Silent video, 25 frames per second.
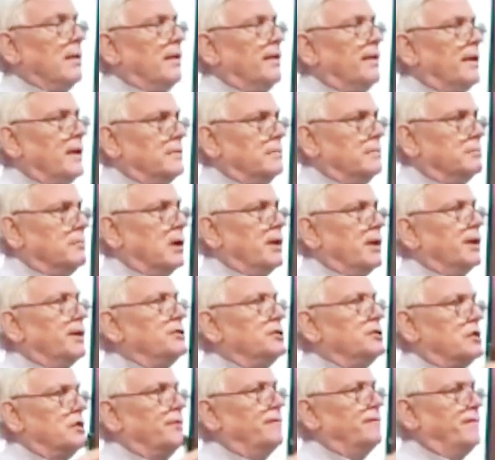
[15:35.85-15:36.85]
that Marx
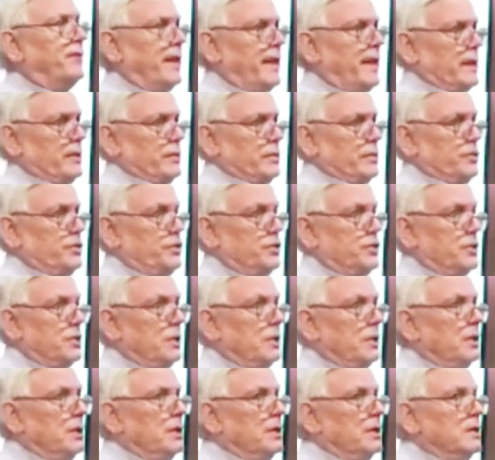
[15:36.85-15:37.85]
defends.
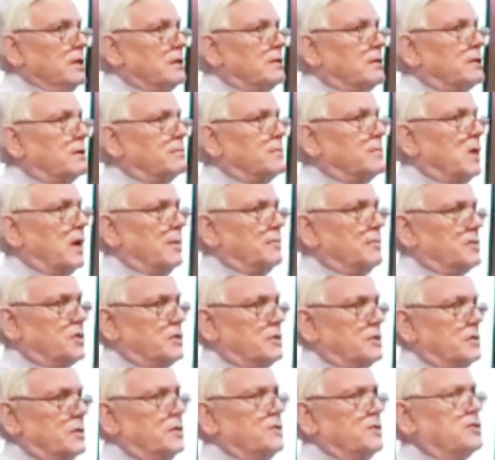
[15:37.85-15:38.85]
Sometimes
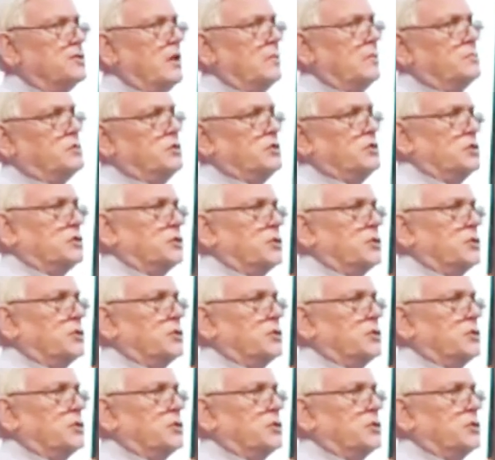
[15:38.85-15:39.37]
this conception is